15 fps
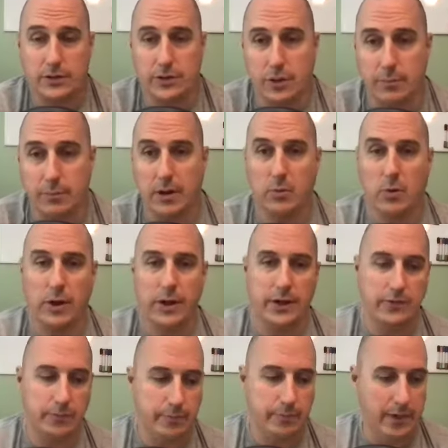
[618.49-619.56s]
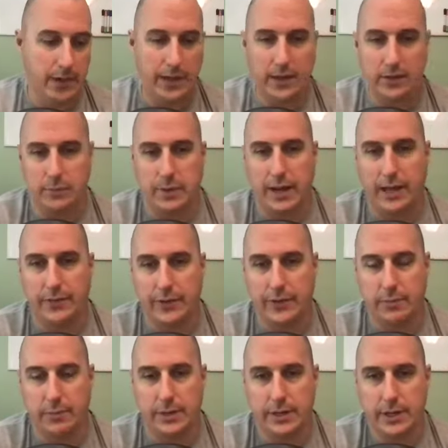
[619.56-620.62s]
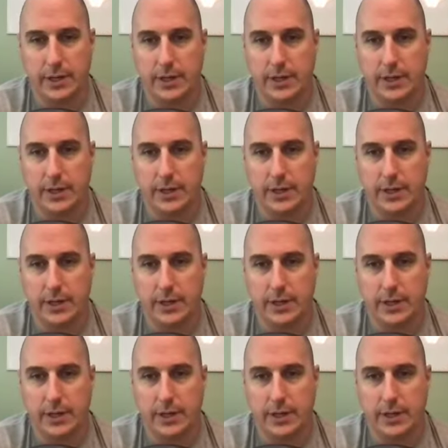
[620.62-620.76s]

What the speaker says: Marijuana has been out there, but